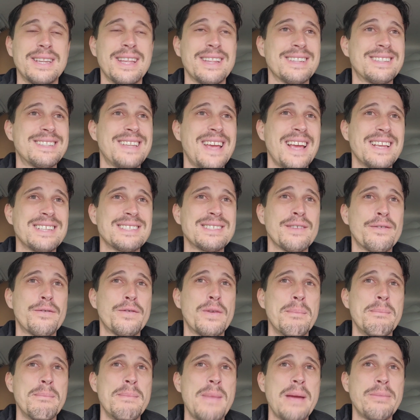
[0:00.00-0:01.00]
Now the Tesla
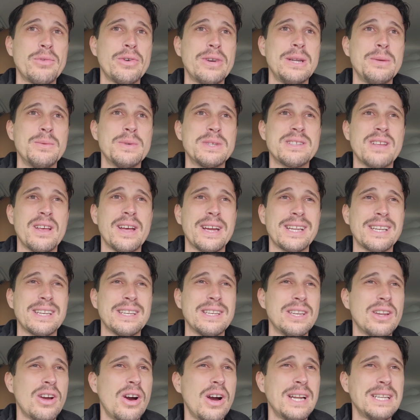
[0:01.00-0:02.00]
from memory was like
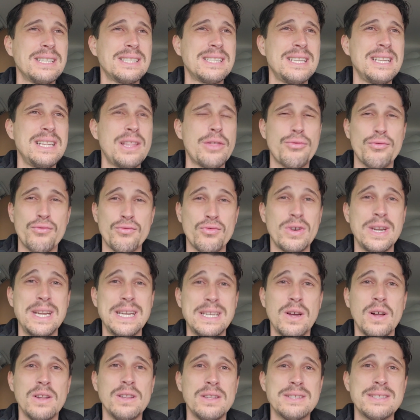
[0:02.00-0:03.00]

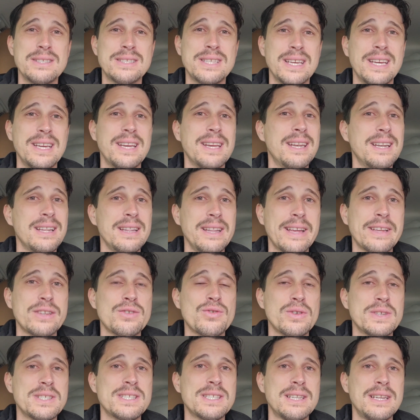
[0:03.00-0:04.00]
$93 in
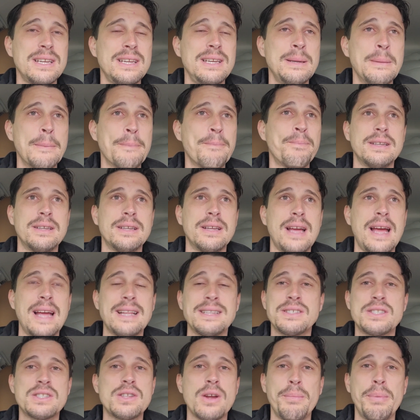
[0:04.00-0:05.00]
electricity
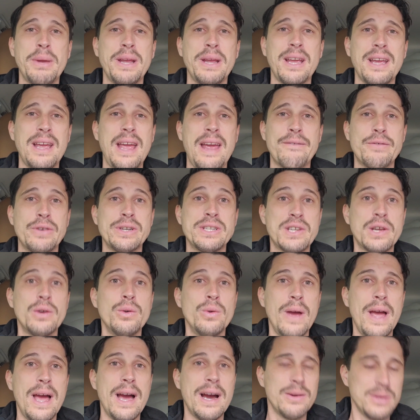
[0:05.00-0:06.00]
and stopping every
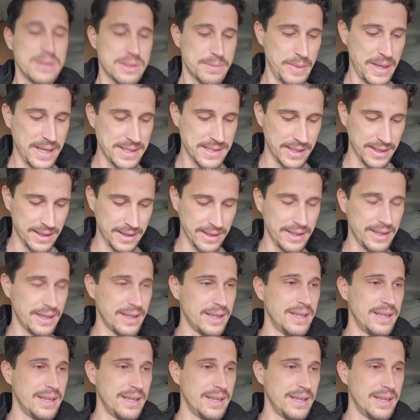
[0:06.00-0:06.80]
2 hours basically.